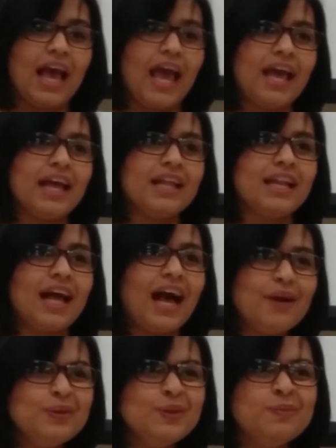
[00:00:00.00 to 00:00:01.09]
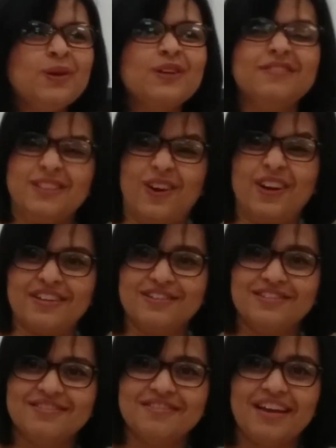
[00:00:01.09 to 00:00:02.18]
And I was more of a talker,
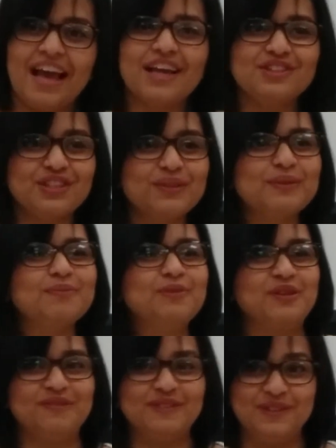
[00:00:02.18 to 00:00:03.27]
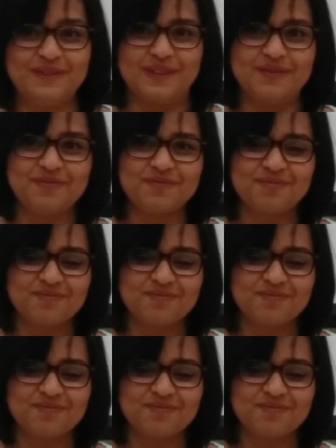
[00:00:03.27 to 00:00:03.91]
and she was more of a doer.